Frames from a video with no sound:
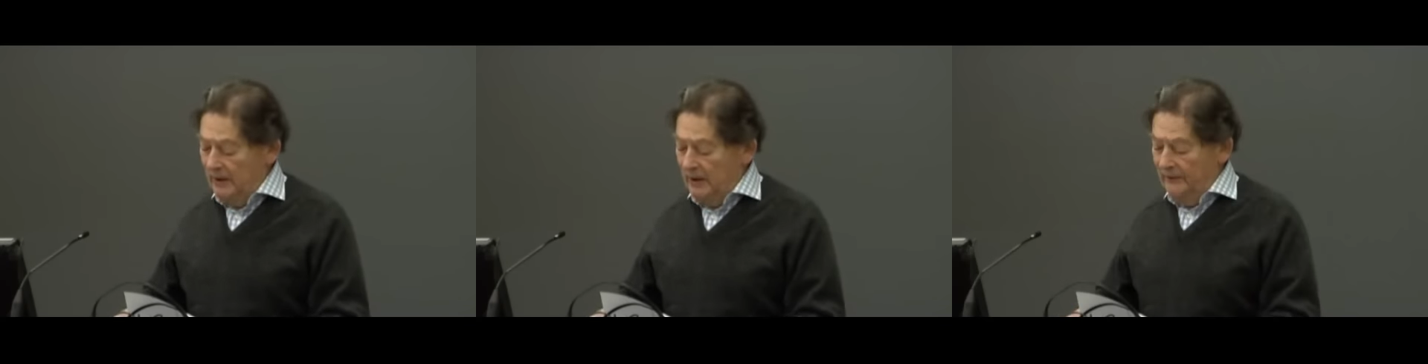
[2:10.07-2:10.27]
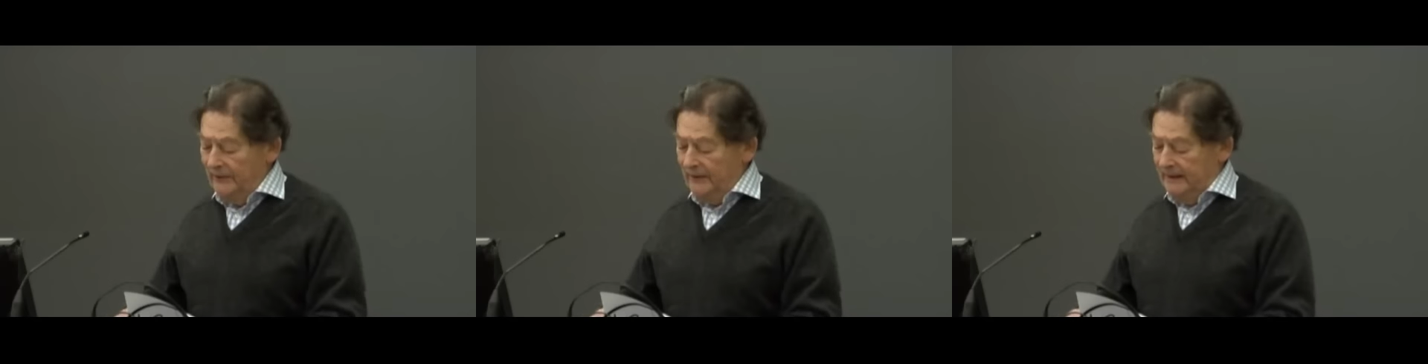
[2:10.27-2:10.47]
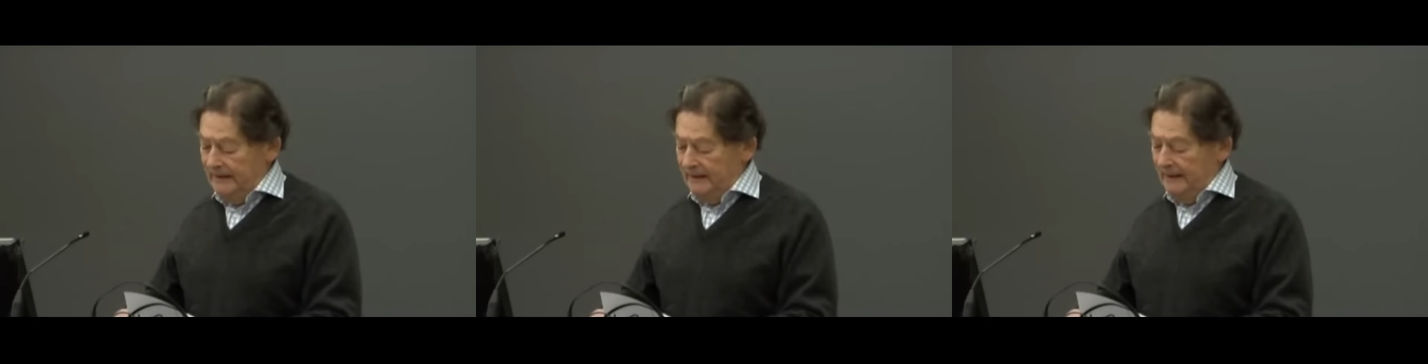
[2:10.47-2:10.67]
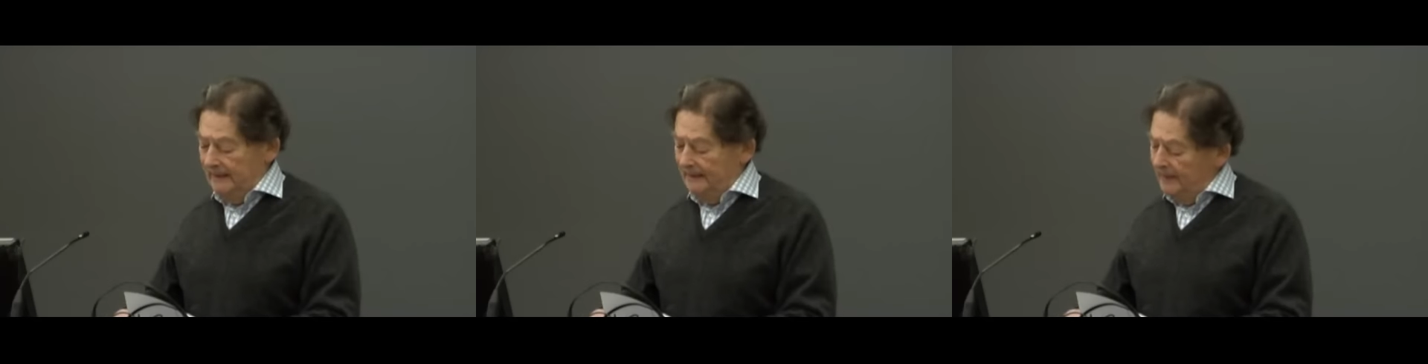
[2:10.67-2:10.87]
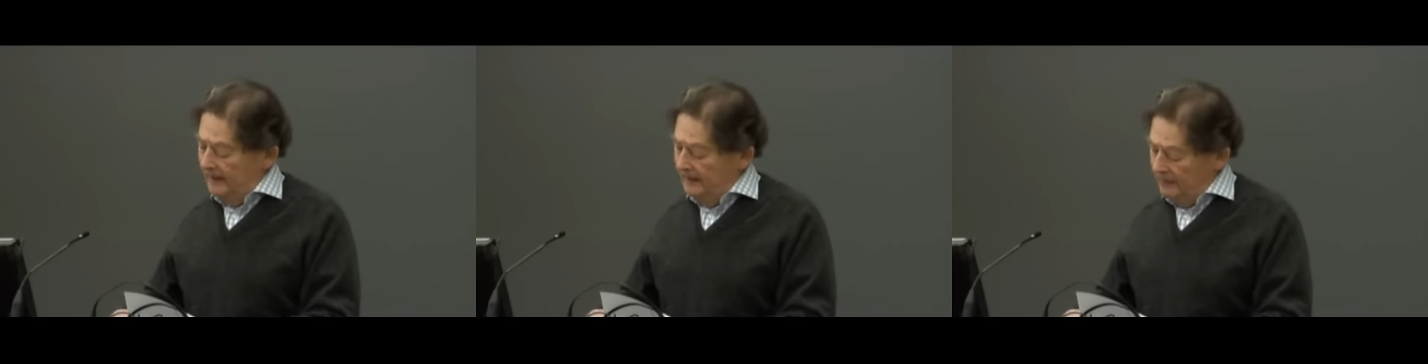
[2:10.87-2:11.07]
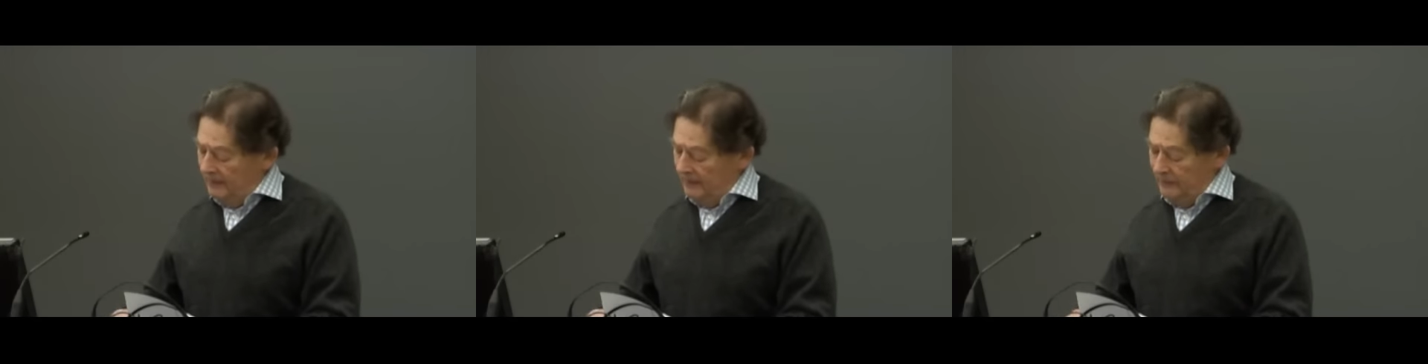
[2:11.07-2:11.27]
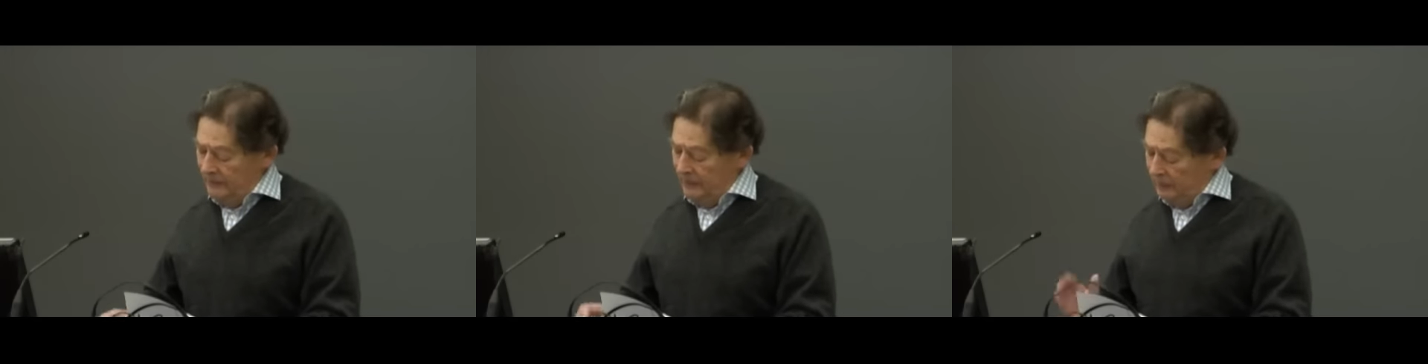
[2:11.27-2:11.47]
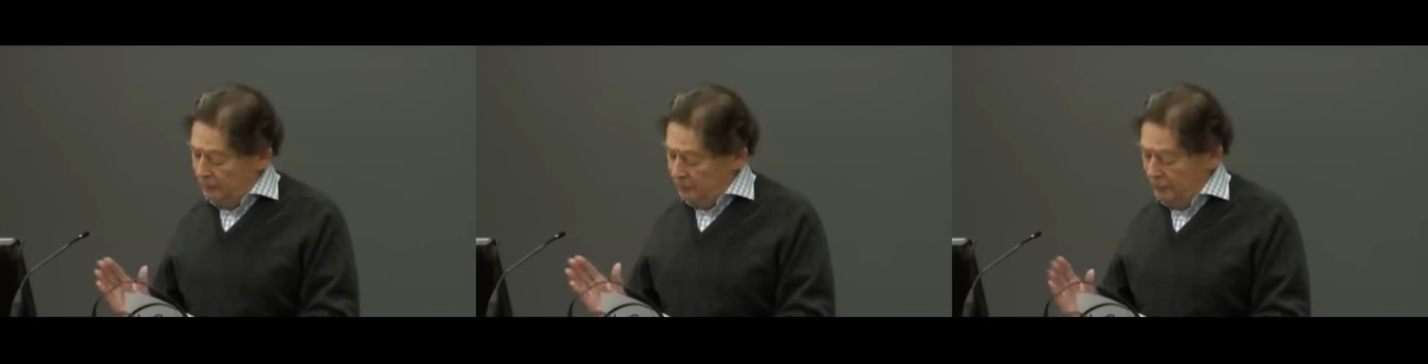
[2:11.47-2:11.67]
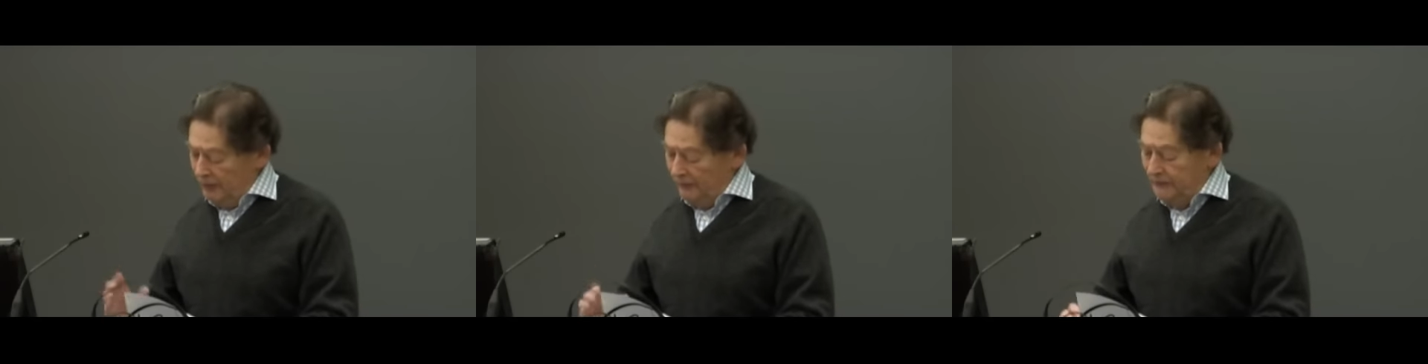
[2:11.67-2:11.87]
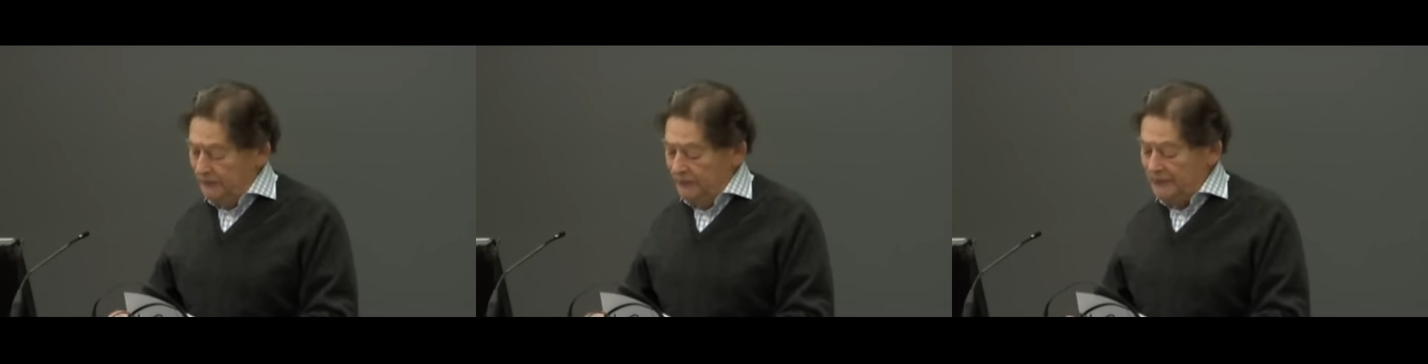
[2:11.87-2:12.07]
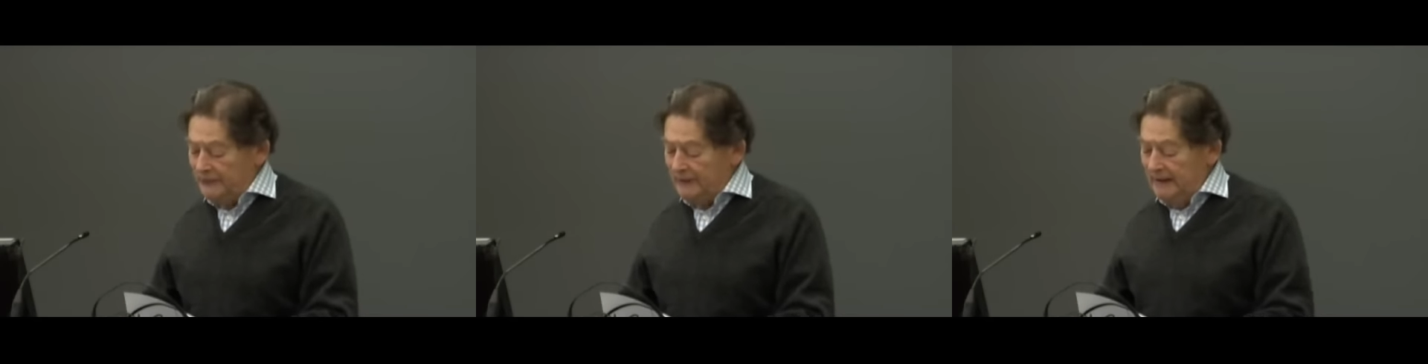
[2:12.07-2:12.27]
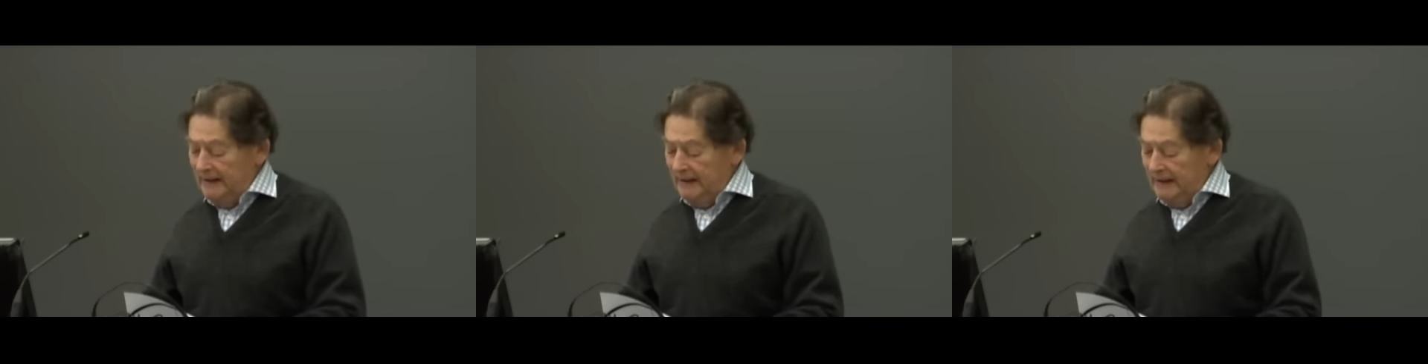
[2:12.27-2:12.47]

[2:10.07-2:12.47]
over here, but I'm not so sure, of course,